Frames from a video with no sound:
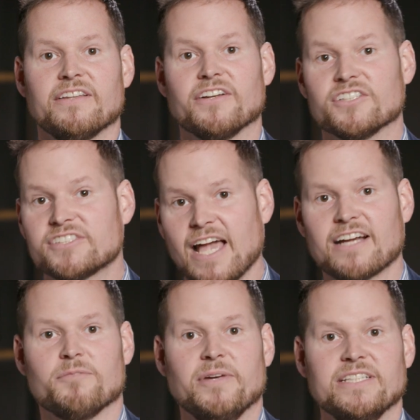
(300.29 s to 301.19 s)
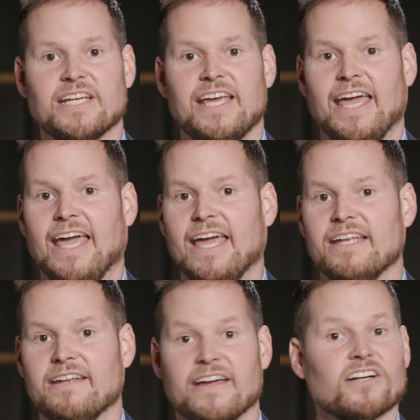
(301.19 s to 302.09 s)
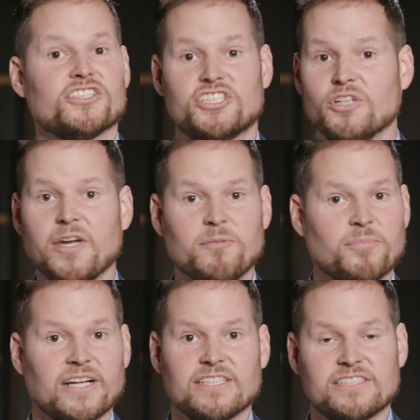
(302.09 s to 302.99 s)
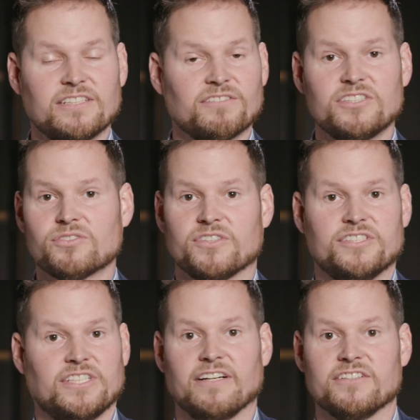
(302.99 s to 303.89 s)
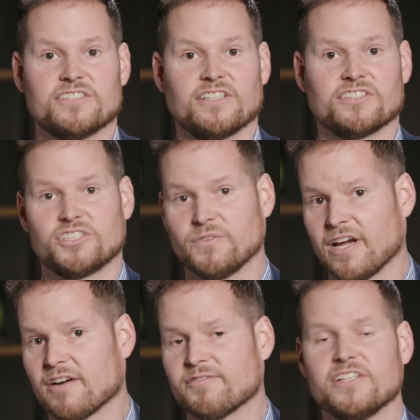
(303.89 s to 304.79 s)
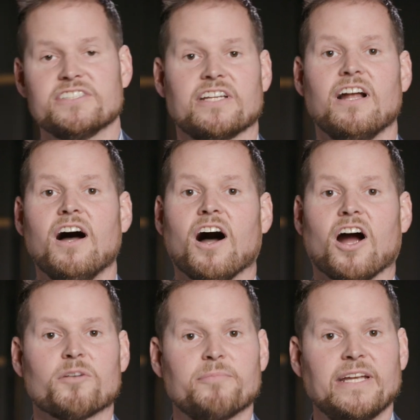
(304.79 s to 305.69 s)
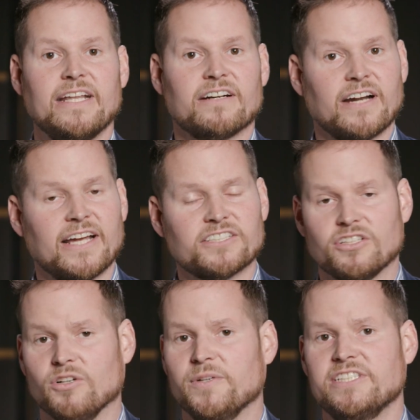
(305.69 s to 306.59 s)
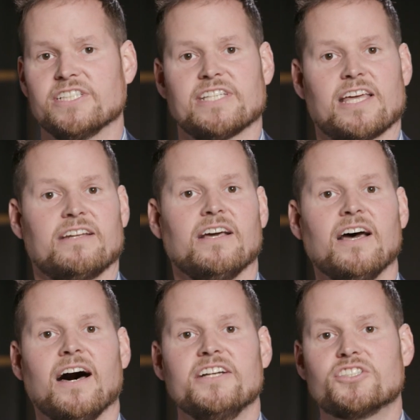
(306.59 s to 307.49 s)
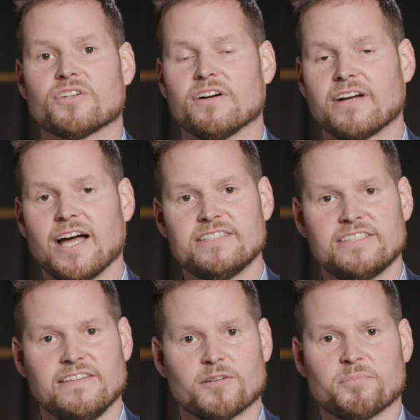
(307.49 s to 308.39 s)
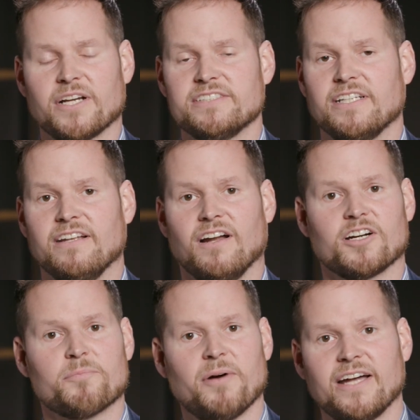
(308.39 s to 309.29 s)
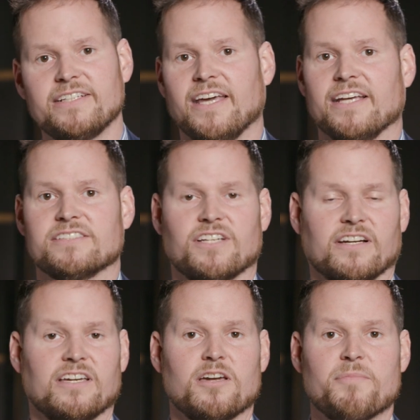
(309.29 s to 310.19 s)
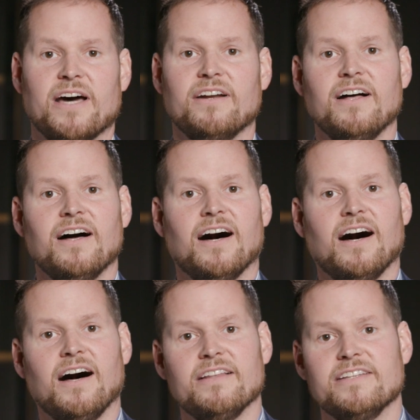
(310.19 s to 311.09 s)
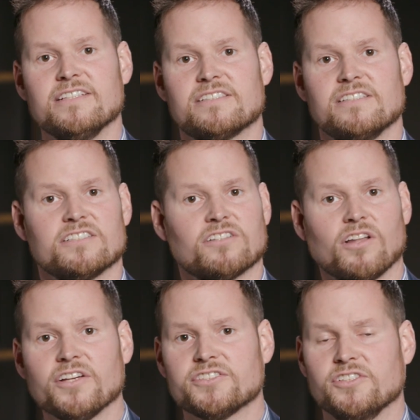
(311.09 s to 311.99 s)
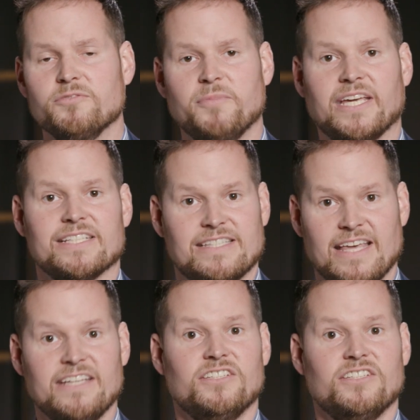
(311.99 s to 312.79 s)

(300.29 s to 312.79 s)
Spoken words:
their sacrament. And they are suing pregnancy resource centers. They're suing our friends at Heartbeat International. We just had Jerome Gotzi, their president, on our podcast talking about this lawsuit because they